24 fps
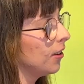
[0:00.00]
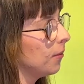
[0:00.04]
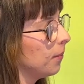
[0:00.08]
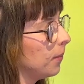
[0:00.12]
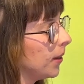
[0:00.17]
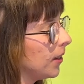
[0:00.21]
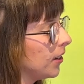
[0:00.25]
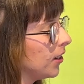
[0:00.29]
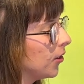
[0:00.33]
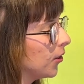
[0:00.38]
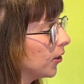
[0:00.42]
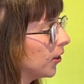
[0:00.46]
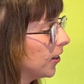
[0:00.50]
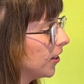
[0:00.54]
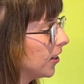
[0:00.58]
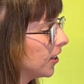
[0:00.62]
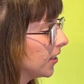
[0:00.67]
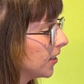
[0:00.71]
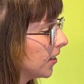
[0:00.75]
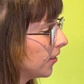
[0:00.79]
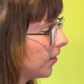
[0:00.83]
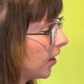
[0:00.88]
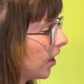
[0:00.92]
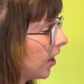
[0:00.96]
been good
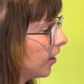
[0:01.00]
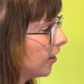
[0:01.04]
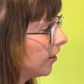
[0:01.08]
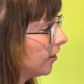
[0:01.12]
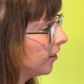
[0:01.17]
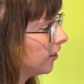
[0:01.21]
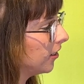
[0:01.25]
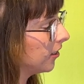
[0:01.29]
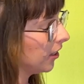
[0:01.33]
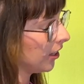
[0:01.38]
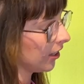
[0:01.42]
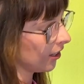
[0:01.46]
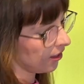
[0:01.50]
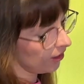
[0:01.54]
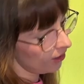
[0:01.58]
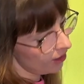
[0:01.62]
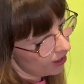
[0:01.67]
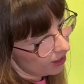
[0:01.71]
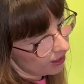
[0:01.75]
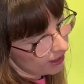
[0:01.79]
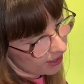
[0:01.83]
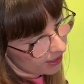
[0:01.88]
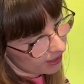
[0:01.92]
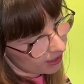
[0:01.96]
because I've had like the
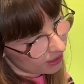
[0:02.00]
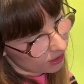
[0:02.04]
last